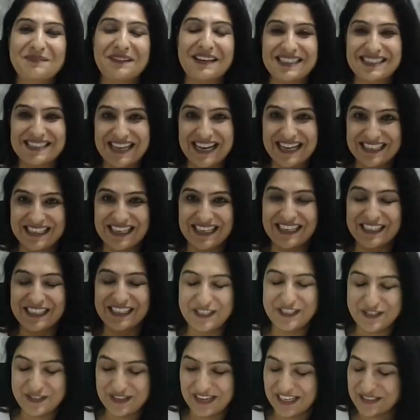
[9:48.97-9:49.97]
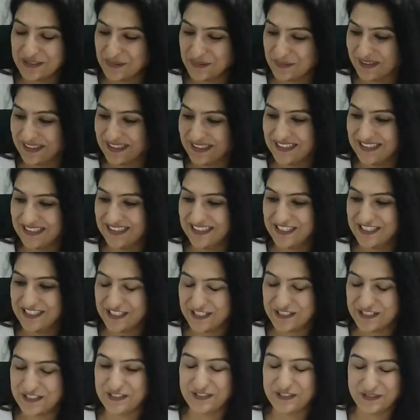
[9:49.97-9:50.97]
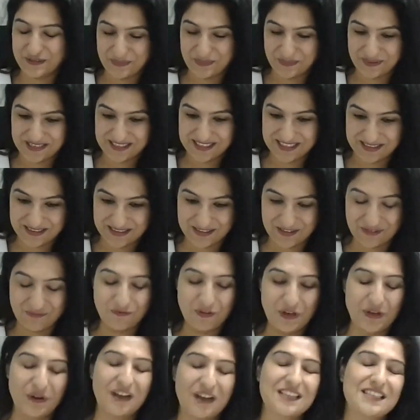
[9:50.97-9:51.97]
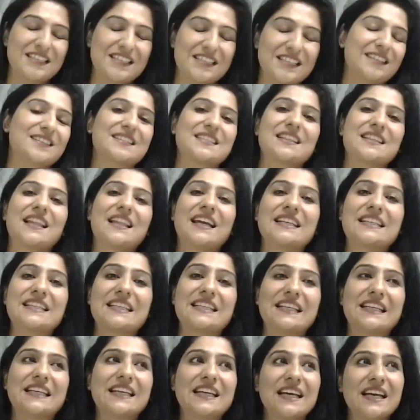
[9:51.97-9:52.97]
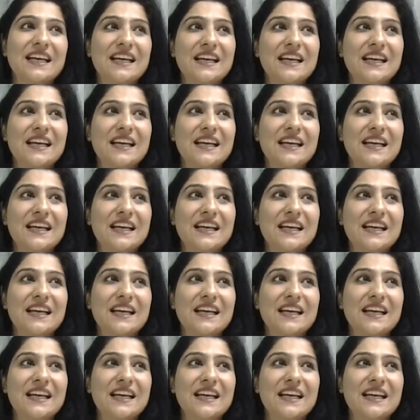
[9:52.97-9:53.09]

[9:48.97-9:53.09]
But I'll try doing justice to it and will not take this lightly.